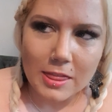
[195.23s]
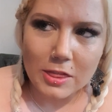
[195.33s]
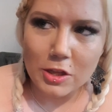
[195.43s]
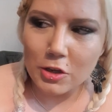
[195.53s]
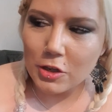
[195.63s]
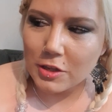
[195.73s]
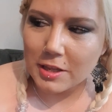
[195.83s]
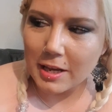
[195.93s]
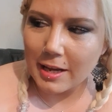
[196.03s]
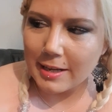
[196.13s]
Third
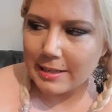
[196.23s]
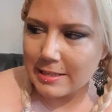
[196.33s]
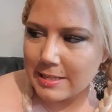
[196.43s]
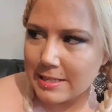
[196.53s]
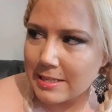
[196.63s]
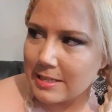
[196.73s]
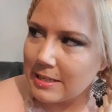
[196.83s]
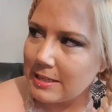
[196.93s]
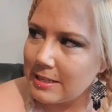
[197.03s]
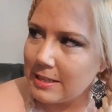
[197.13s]
thing I can
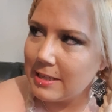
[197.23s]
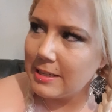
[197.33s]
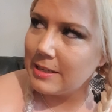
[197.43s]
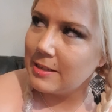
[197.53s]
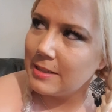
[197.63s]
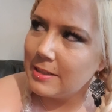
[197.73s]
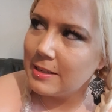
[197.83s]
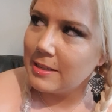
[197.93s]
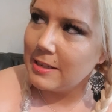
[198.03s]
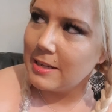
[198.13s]
see
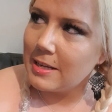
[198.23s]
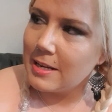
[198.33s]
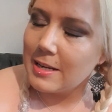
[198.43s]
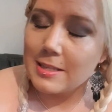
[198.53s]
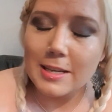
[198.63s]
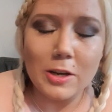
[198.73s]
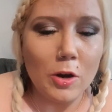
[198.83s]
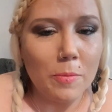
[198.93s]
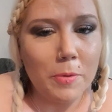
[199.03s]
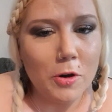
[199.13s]
is I got
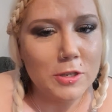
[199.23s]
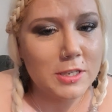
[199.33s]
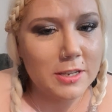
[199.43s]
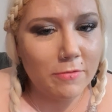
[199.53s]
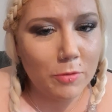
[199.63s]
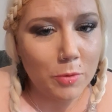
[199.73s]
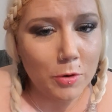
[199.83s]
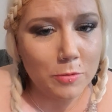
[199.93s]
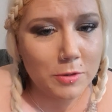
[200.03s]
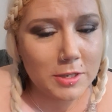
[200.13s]
a positive
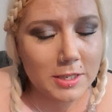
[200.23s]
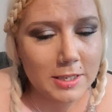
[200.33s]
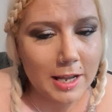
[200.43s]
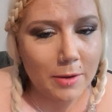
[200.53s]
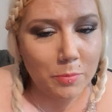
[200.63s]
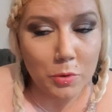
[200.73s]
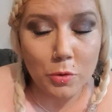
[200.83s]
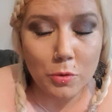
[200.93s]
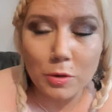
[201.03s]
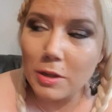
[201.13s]
quotes
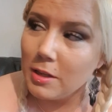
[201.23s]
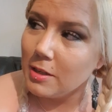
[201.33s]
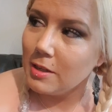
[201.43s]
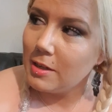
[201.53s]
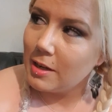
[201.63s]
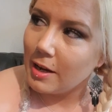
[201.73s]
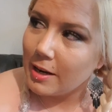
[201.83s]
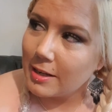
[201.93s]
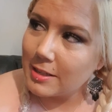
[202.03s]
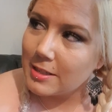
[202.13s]
wall, and
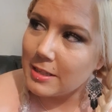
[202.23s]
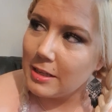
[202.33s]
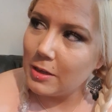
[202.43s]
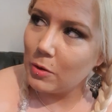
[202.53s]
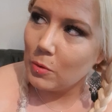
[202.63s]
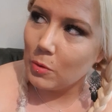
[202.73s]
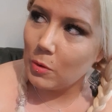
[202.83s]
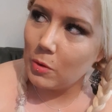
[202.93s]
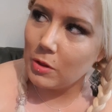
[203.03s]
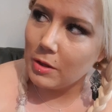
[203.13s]
I can see
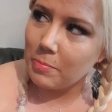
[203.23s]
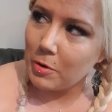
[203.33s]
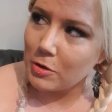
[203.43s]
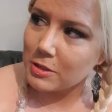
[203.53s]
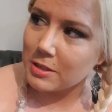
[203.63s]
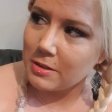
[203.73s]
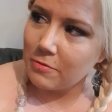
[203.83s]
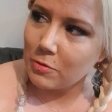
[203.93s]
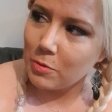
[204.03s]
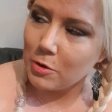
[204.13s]
all the
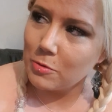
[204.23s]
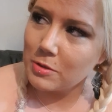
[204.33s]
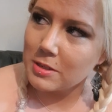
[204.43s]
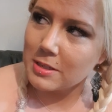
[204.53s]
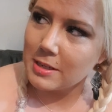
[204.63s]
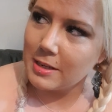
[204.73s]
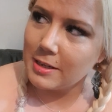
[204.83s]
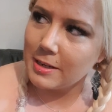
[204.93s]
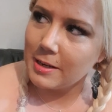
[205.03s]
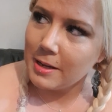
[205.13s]
positive quotes
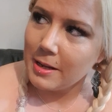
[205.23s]
and